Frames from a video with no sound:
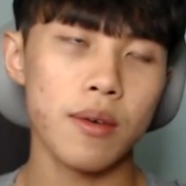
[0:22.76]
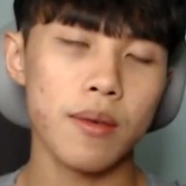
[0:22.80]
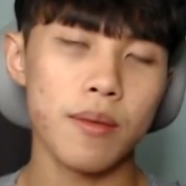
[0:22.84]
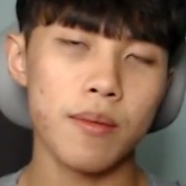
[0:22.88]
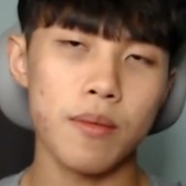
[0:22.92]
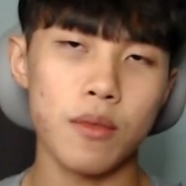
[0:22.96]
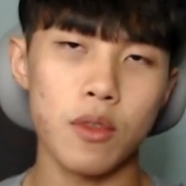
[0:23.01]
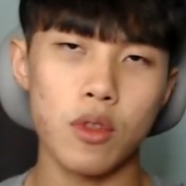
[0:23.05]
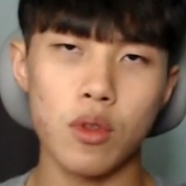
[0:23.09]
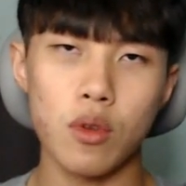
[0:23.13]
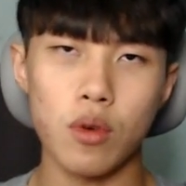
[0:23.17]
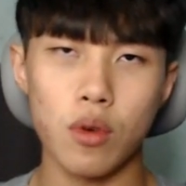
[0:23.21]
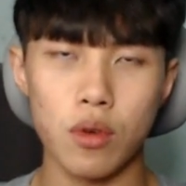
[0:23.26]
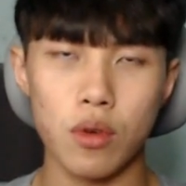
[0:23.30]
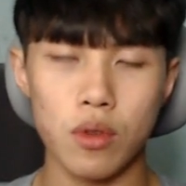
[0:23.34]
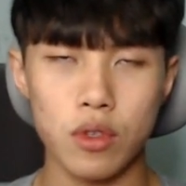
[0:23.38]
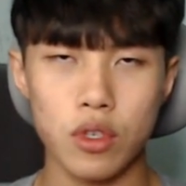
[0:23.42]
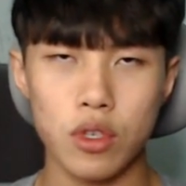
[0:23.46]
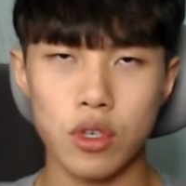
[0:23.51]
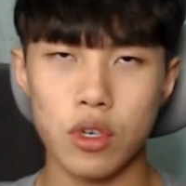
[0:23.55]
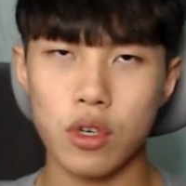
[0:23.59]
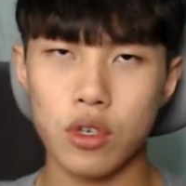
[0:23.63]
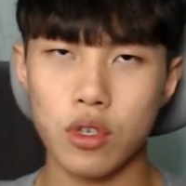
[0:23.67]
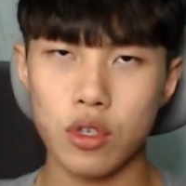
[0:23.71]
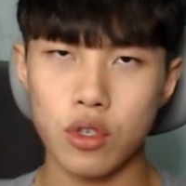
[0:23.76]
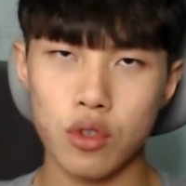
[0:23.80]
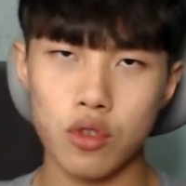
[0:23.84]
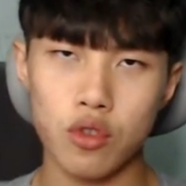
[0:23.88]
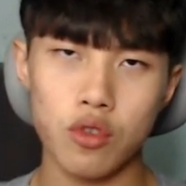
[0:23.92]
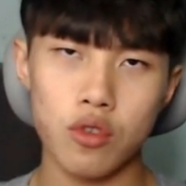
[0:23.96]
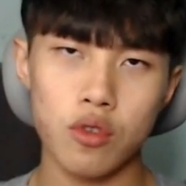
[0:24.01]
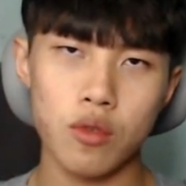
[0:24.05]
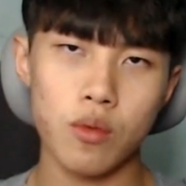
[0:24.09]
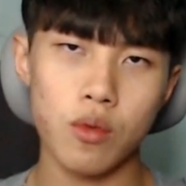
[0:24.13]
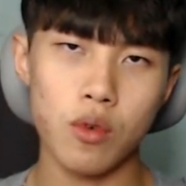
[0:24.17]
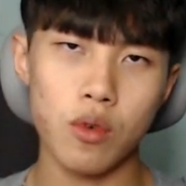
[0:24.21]
don't judge
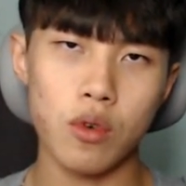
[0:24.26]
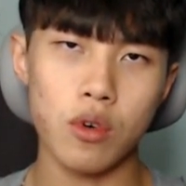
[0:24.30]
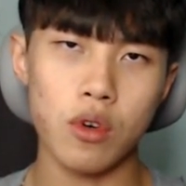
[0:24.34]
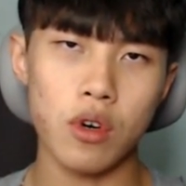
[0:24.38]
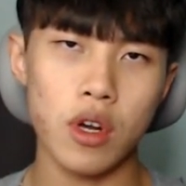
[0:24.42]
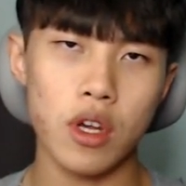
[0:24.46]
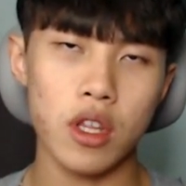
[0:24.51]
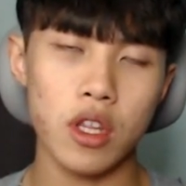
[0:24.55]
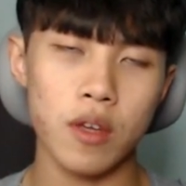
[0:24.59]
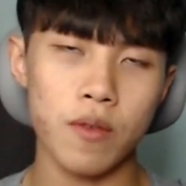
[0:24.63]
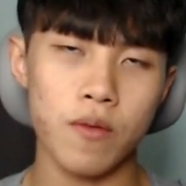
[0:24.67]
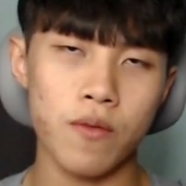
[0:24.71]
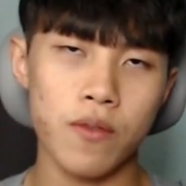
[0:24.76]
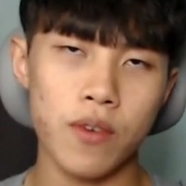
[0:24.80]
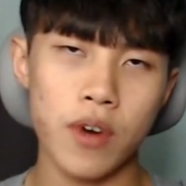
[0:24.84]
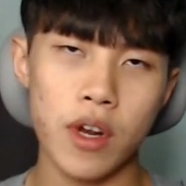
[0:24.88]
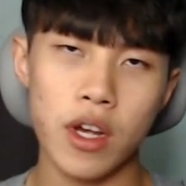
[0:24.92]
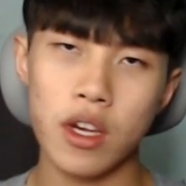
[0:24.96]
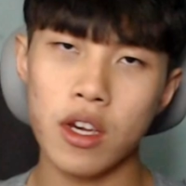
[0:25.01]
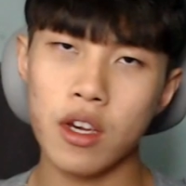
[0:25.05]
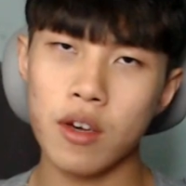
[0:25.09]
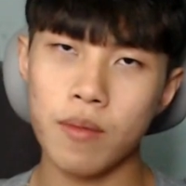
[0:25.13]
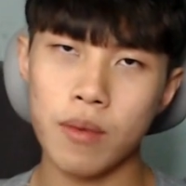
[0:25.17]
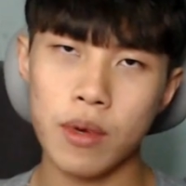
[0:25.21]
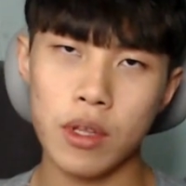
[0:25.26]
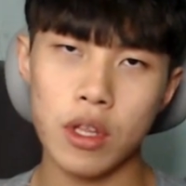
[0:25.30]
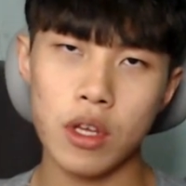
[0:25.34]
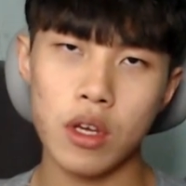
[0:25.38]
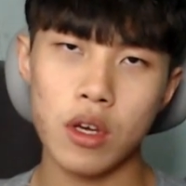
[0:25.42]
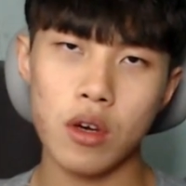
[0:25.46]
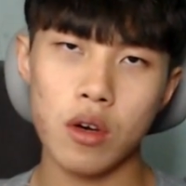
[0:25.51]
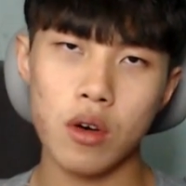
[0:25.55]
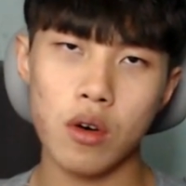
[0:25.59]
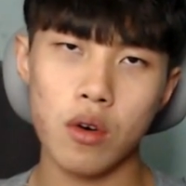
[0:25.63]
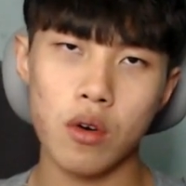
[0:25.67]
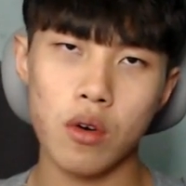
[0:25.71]
noob or any prank
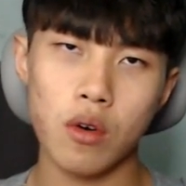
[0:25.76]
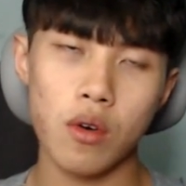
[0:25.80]
video